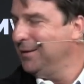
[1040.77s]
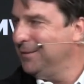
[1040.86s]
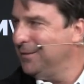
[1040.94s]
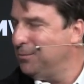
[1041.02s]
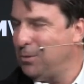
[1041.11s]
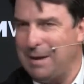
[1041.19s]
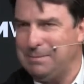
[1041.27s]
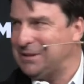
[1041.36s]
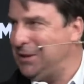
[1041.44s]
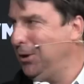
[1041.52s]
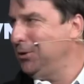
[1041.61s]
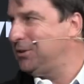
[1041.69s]
Yeah. What happens to
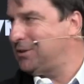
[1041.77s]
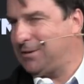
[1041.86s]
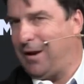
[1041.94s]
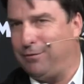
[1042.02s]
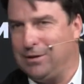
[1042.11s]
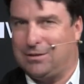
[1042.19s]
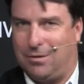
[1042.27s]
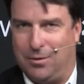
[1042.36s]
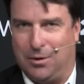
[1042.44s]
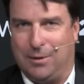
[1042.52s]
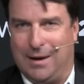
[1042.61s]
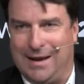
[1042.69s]
the old stuff? You throw
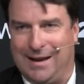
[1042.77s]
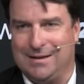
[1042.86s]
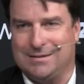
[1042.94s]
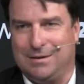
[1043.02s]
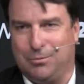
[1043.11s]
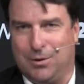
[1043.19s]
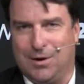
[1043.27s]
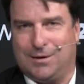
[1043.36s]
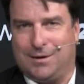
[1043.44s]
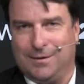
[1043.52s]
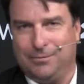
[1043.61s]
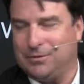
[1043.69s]
it away, is it
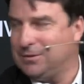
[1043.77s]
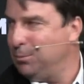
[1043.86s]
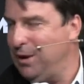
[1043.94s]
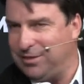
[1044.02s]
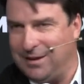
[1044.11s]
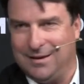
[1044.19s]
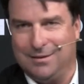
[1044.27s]
work? Pivot?